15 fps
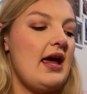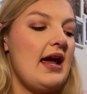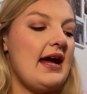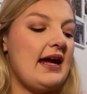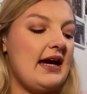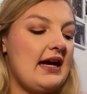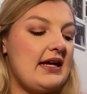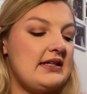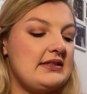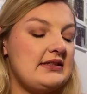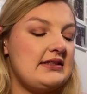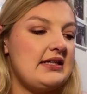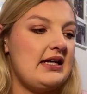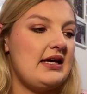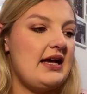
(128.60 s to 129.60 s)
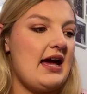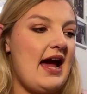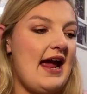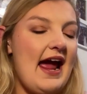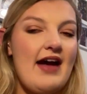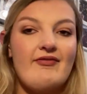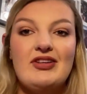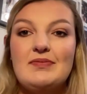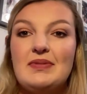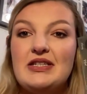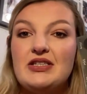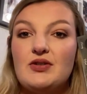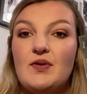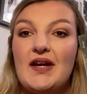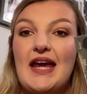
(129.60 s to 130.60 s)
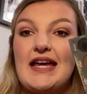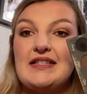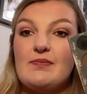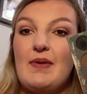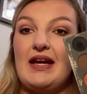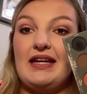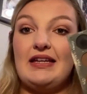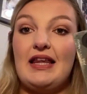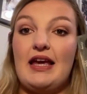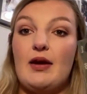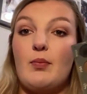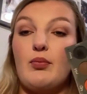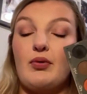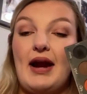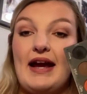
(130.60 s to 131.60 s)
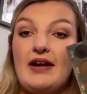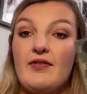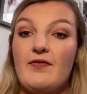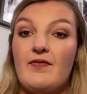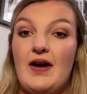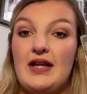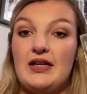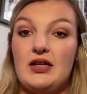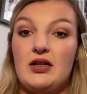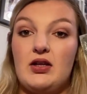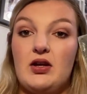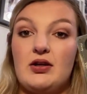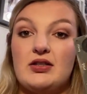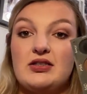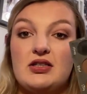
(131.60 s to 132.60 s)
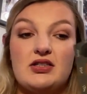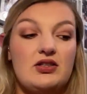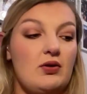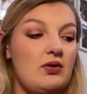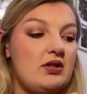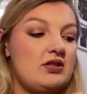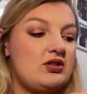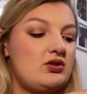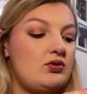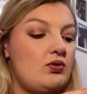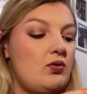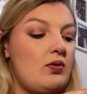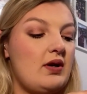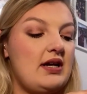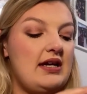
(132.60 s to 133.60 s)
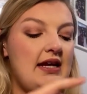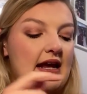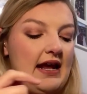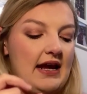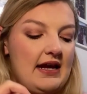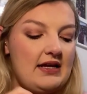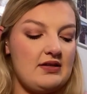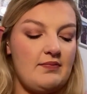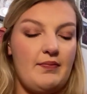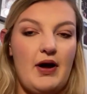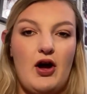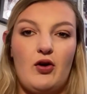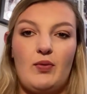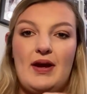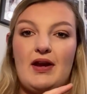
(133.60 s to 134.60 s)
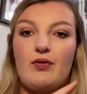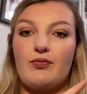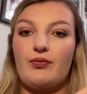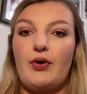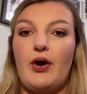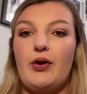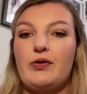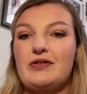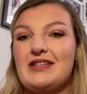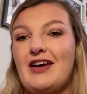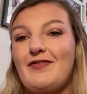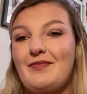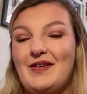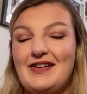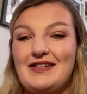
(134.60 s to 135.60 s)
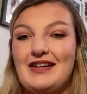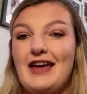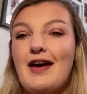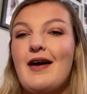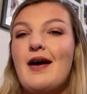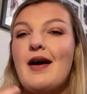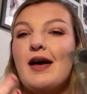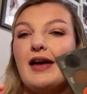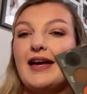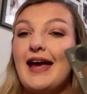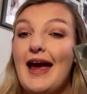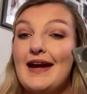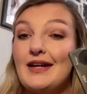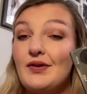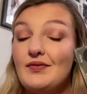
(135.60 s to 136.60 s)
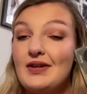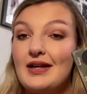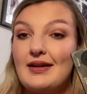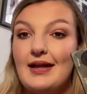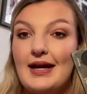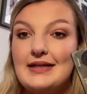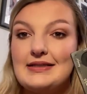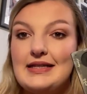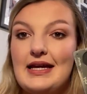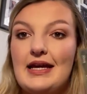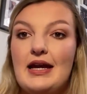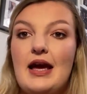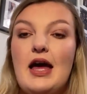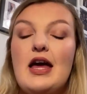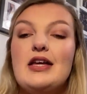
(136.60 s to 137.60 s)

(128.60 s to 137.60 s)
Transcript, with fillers: And I haven't been doing as many like bright fun looks. So the story and poet rose have been kind of neglected.